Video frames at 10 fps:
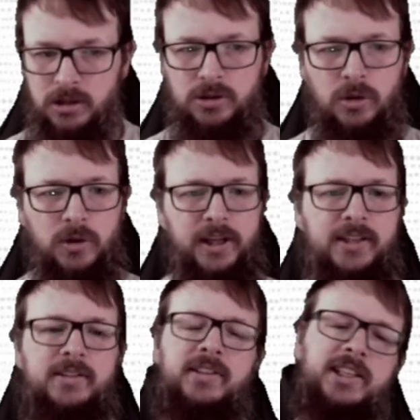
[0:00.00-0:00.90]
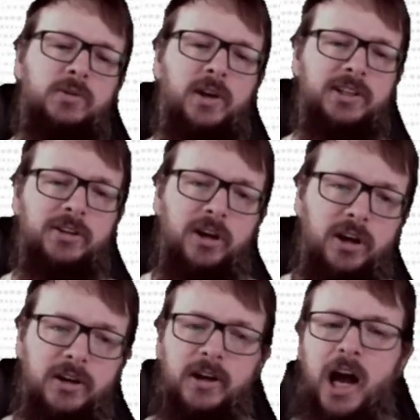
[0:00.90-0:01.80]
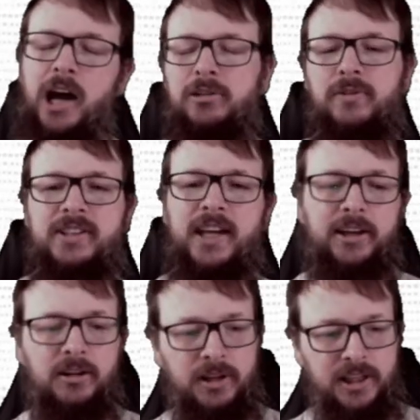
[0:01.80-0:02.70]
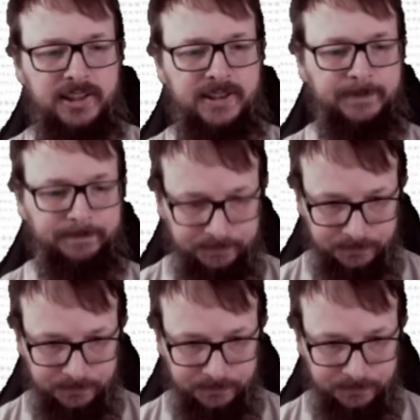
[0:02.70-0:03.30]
So this was an out of cycle release.